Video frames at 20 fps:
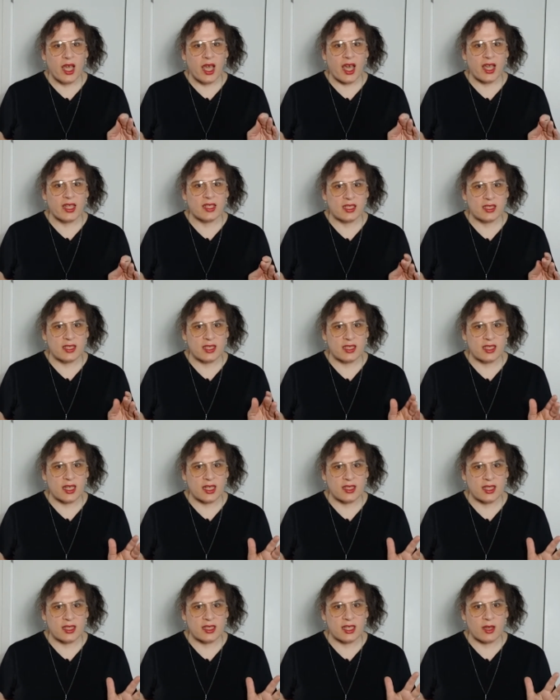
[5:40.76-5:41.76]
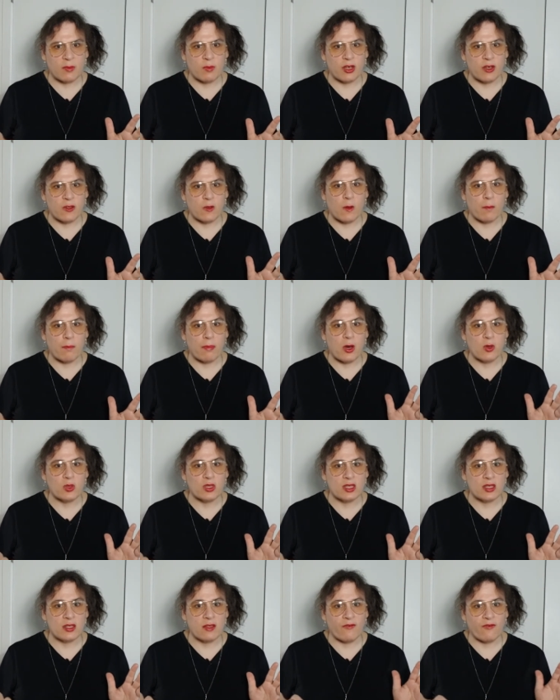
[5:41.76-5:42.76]
as to suggest that someone who
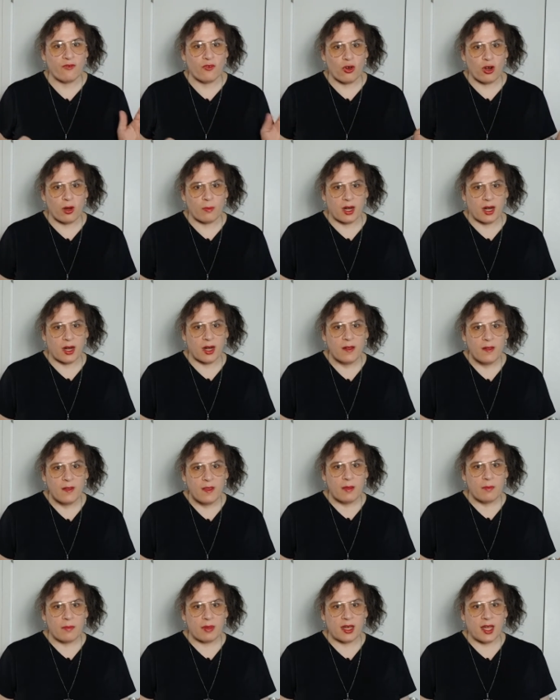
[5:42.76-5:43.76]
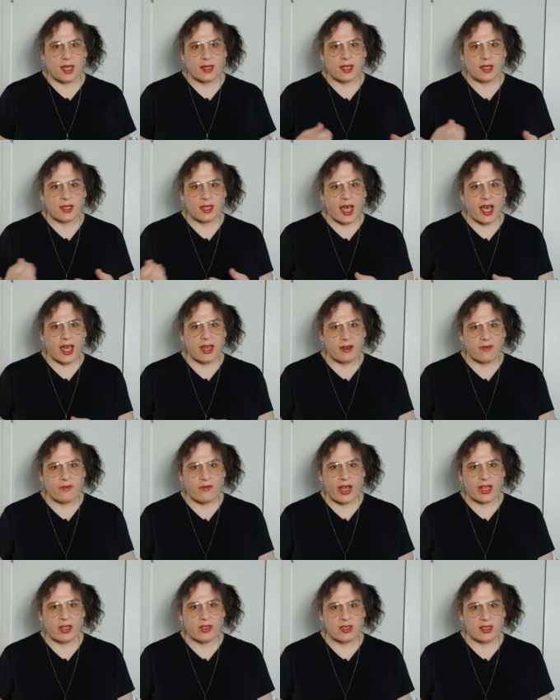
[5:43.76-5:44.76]
opposes the former but not the latter
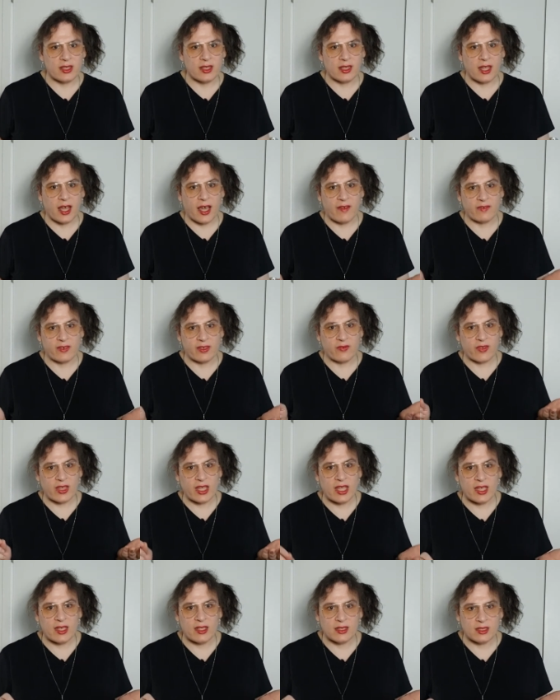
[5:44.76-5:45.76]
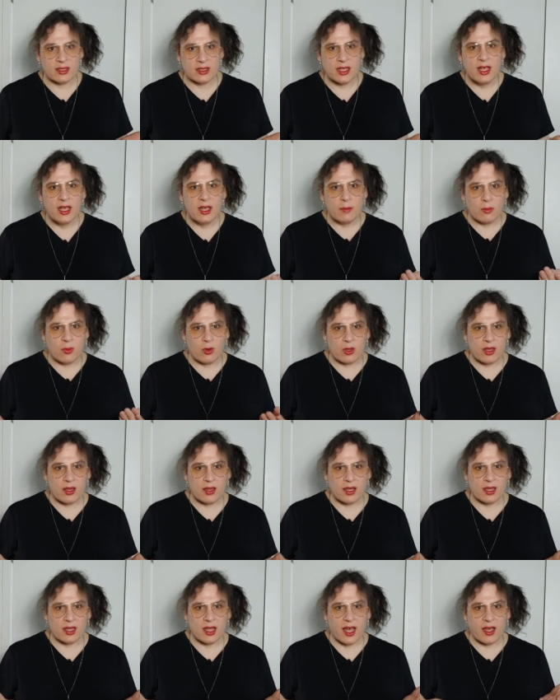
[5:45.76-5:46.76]
values the lives of eagles more than
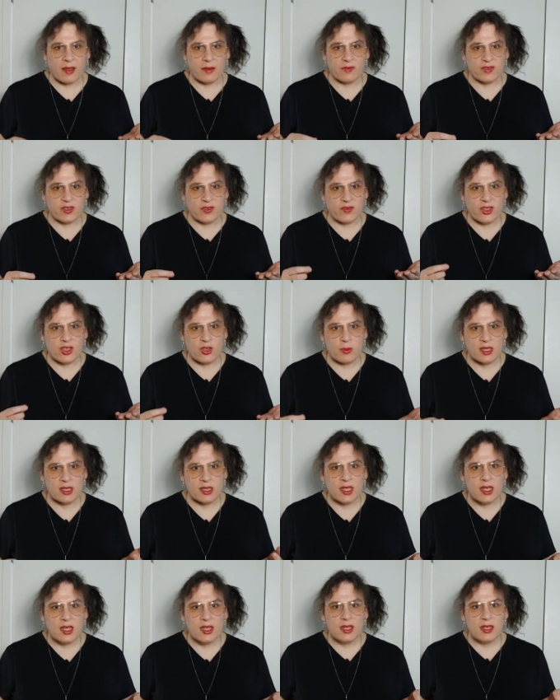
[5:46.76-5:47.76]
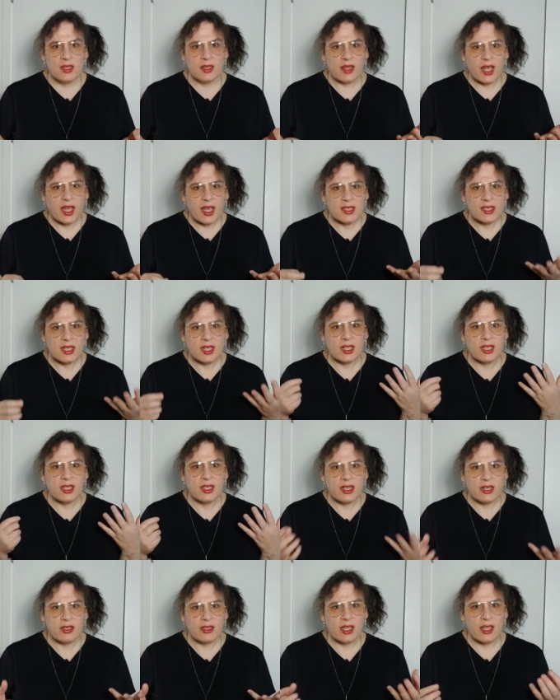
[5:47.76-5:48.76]
the lives of humans, that is
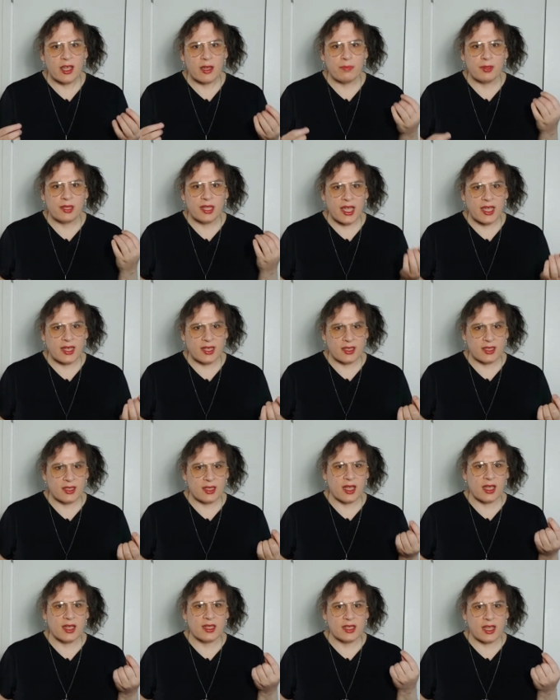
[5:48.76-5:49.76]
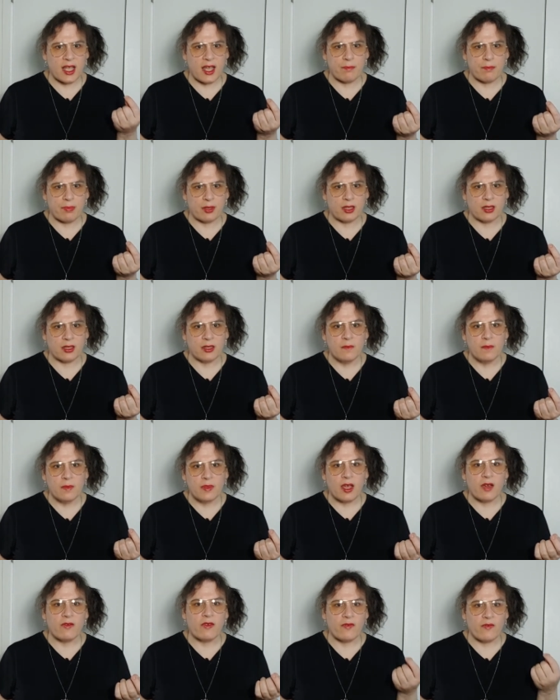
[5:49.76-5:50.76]
clearly a blatant example
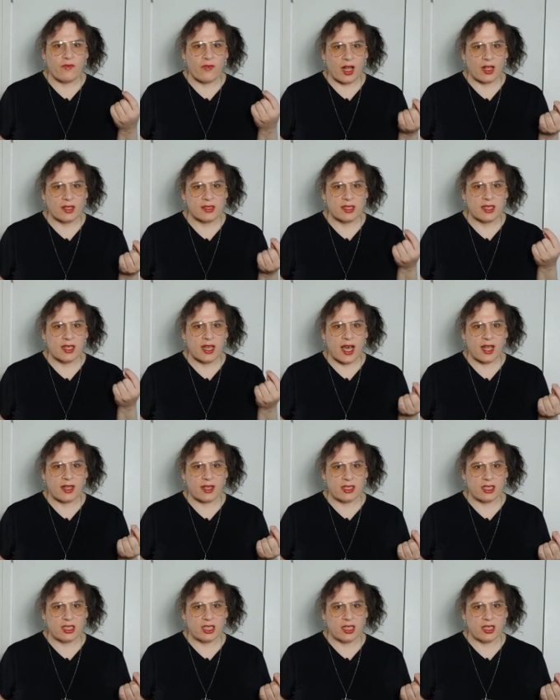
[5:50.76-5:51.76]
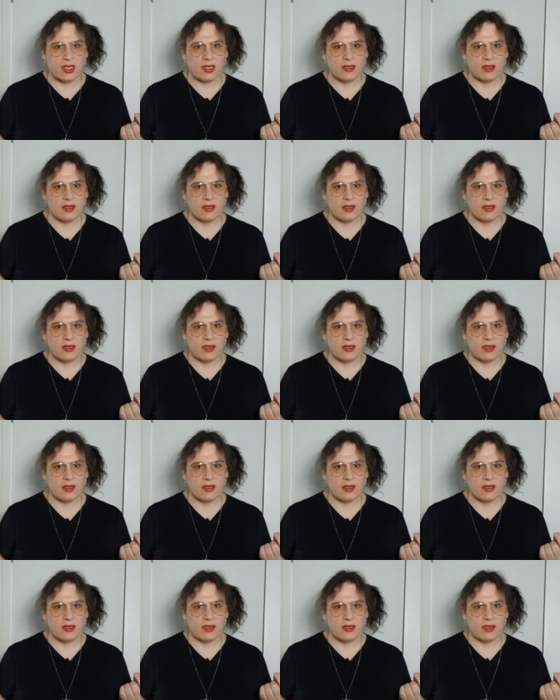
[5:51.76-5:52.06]
of a false analogy.